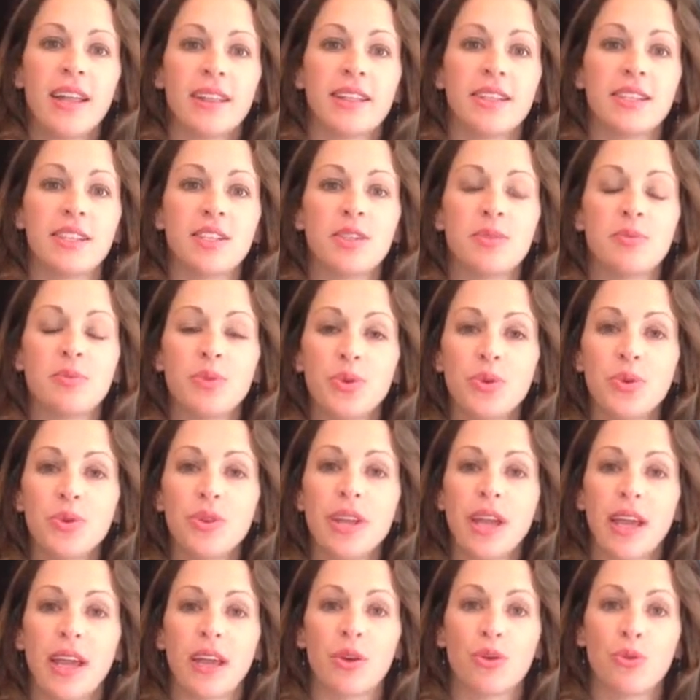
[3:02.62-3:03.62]
The
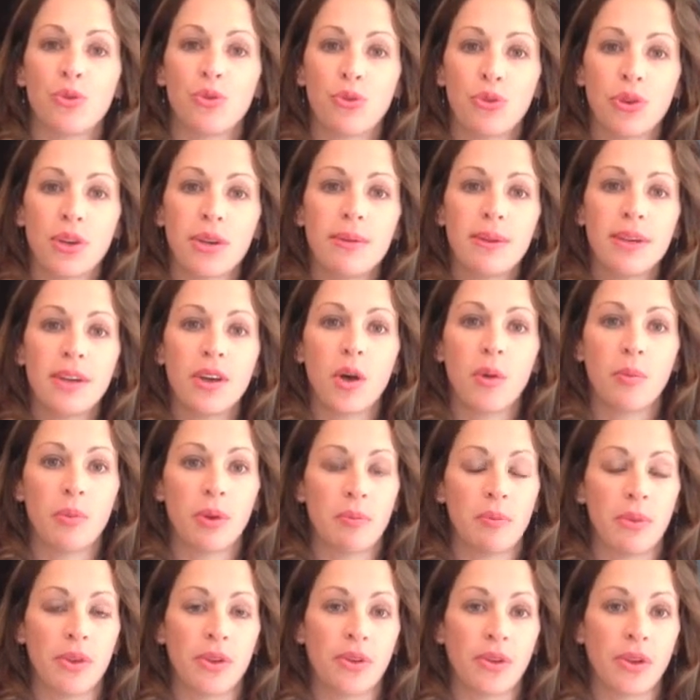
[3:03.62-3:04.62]
smooth and creamy
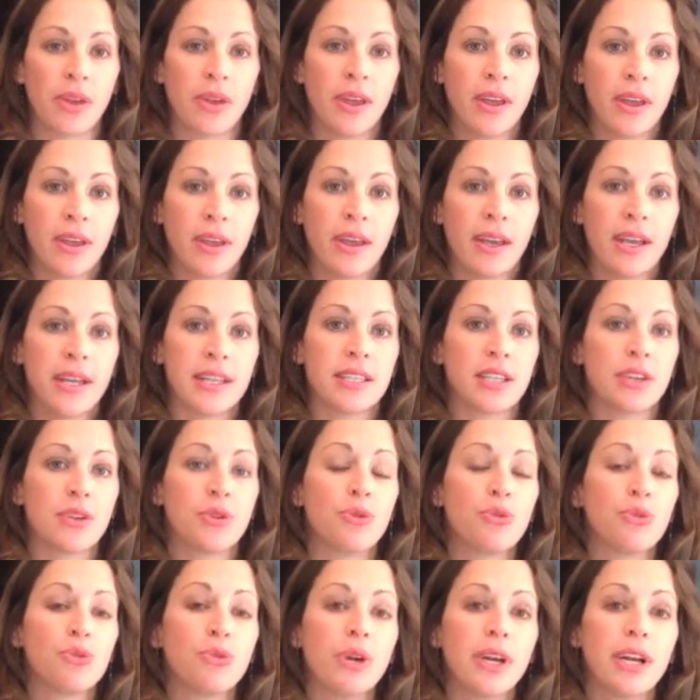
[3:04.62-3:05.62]
almond milk is a
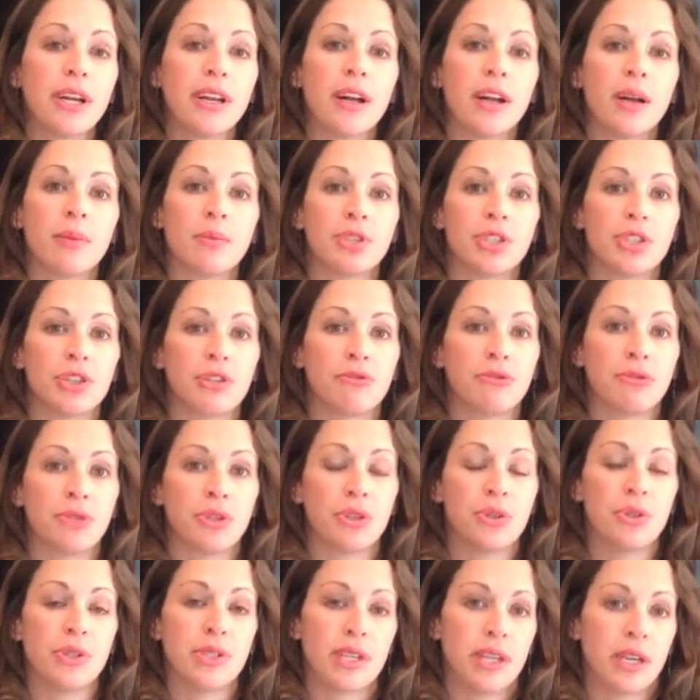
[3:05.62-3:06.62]
great option for
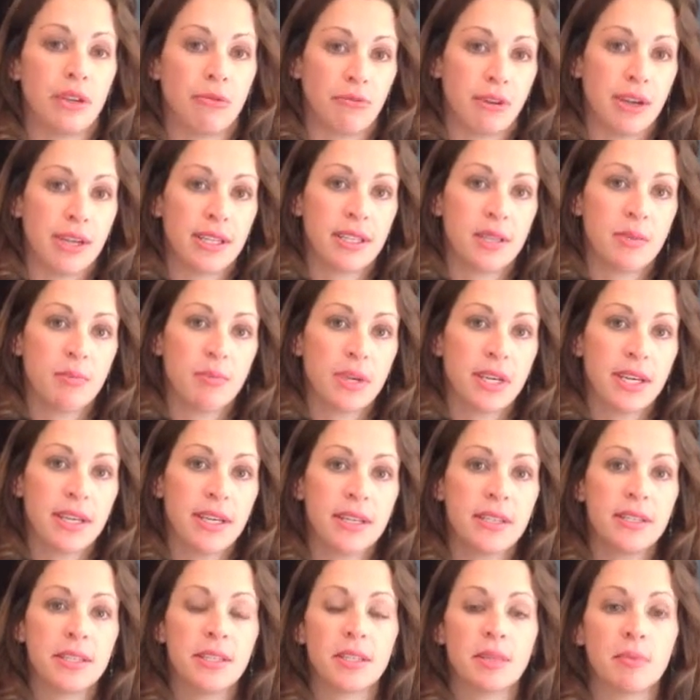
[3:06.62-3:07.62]
using in
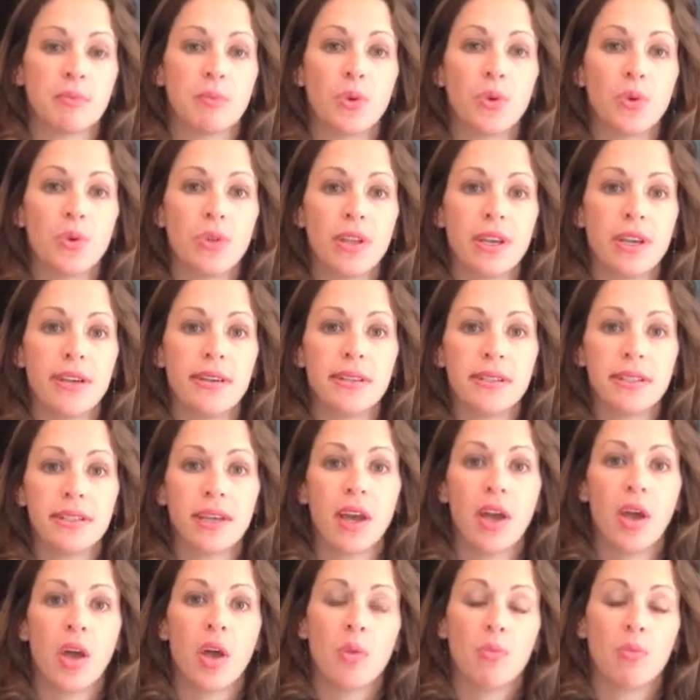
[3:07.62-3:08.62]
recipes, smoothies,
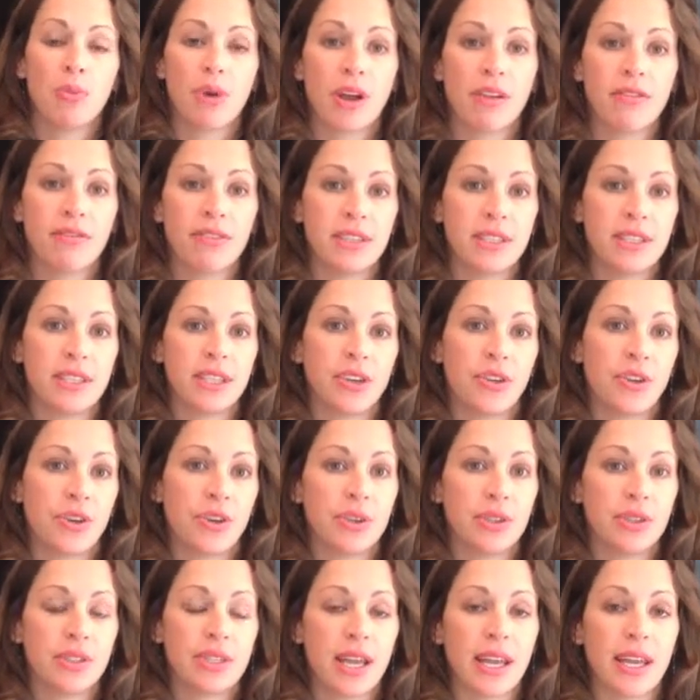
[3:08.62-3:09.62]
breakfast
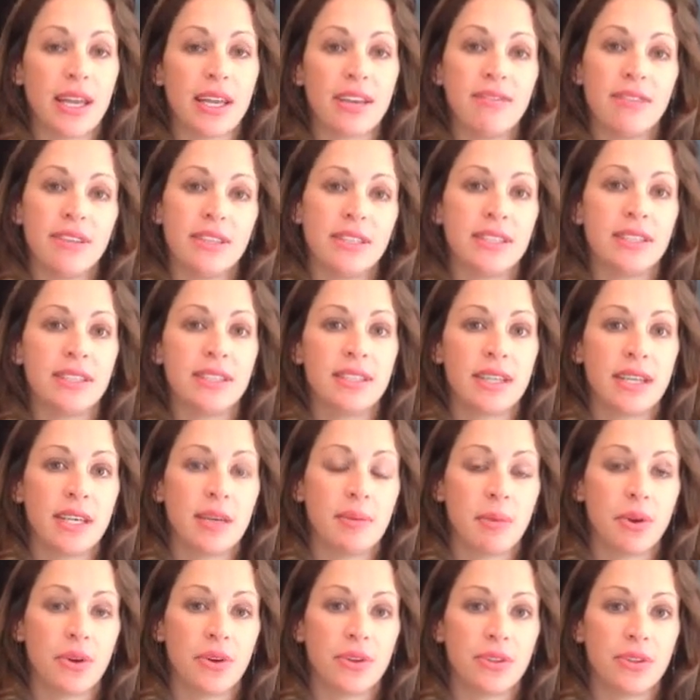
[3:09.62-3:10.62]
cereals, and even
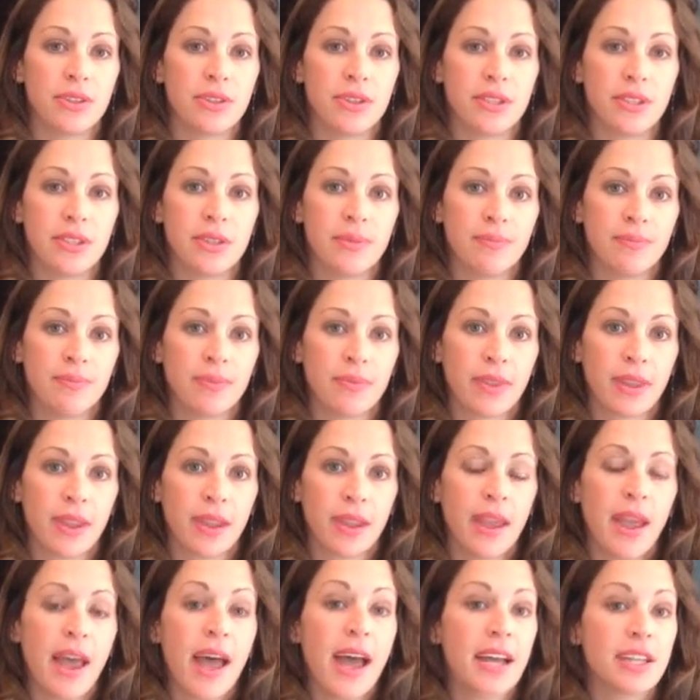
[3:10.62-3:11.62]
steamers.
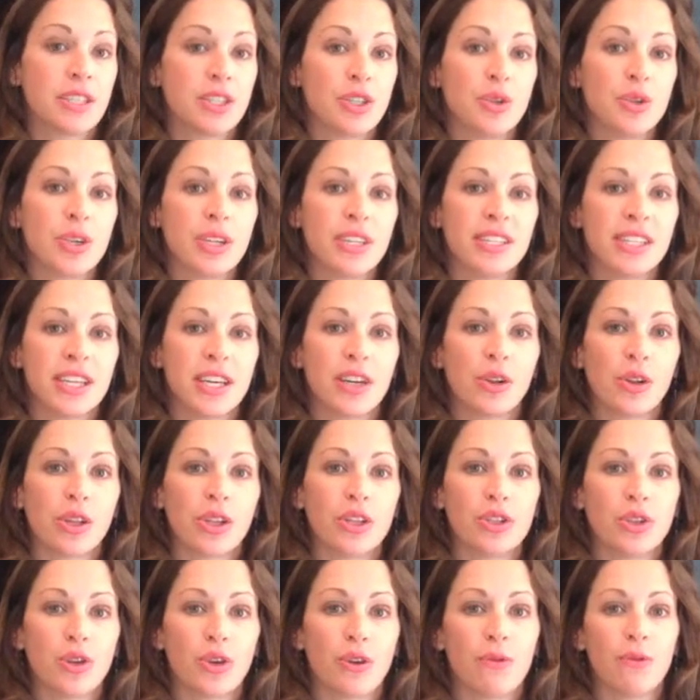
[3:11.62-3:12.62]
As you can see, it only
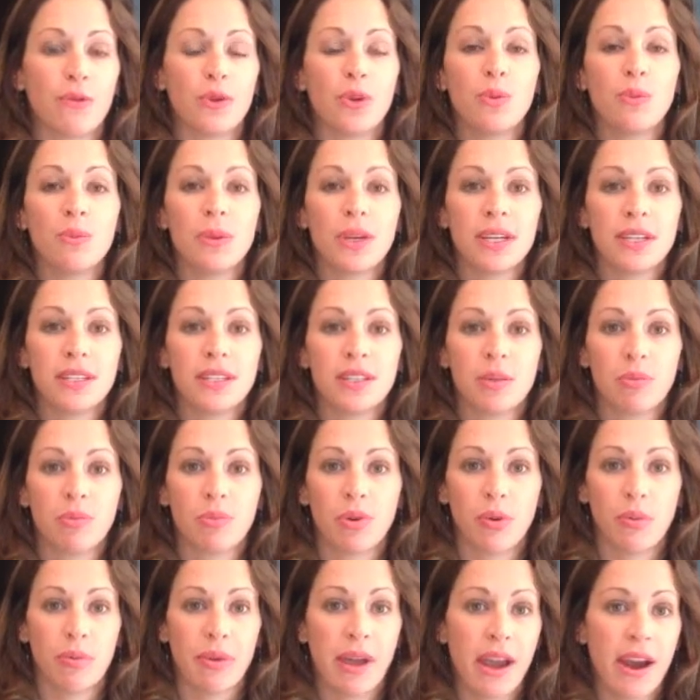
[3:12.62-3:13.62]
took a few minutes to
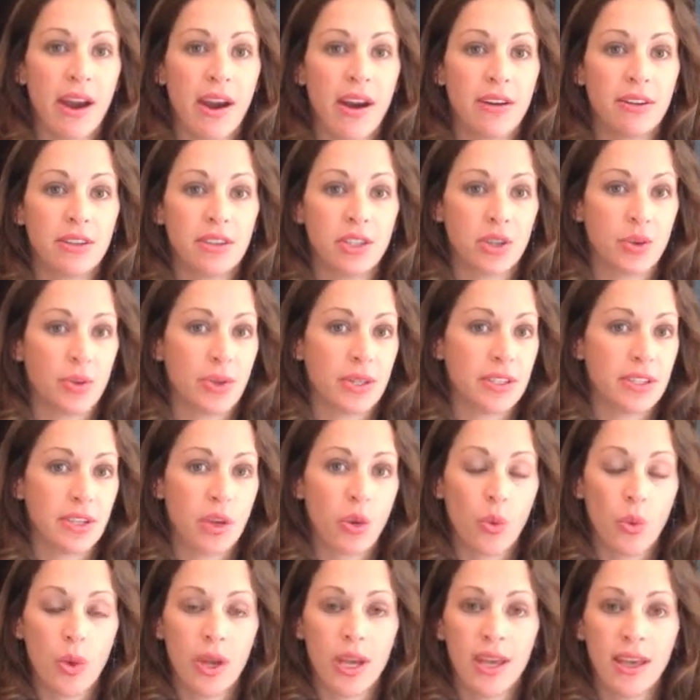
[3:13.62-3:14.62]
prepare, so it's
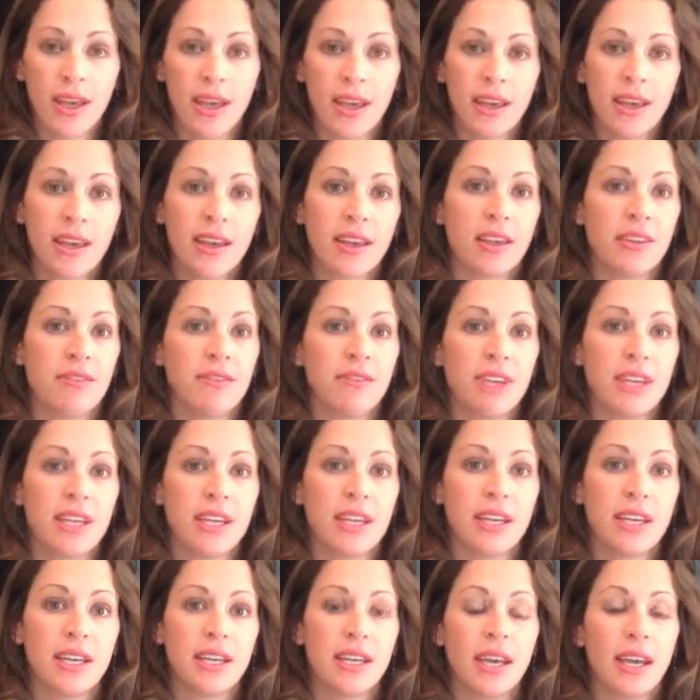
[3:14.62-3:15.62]
quick,
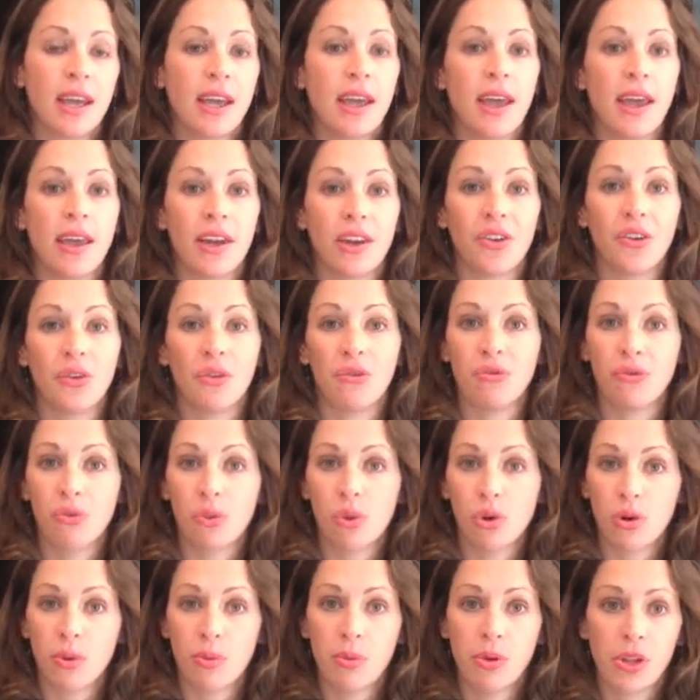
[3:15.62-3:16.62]
convenient, and an
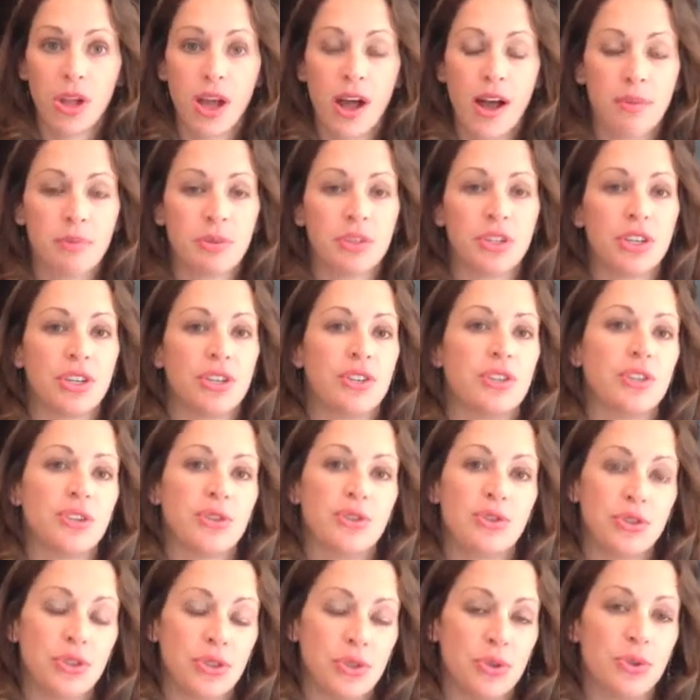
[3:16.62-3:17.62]
affordable option to
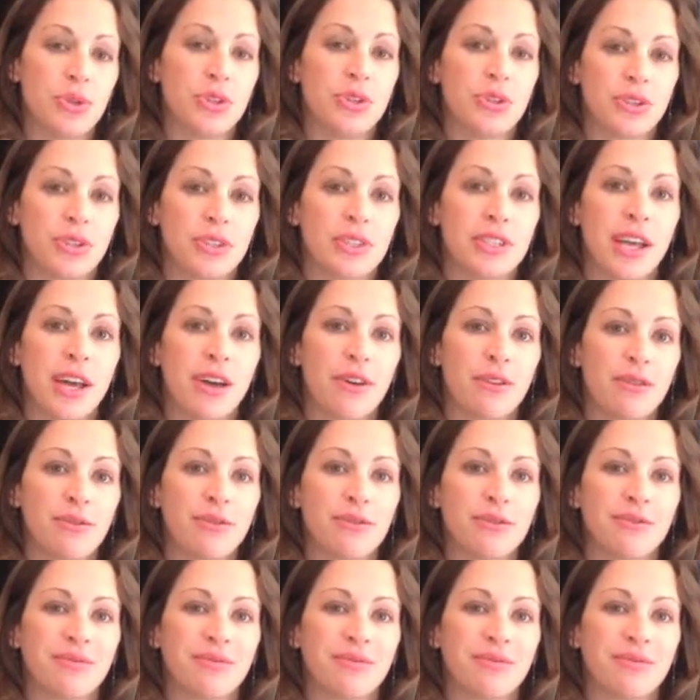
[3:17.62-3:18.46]
do yourself.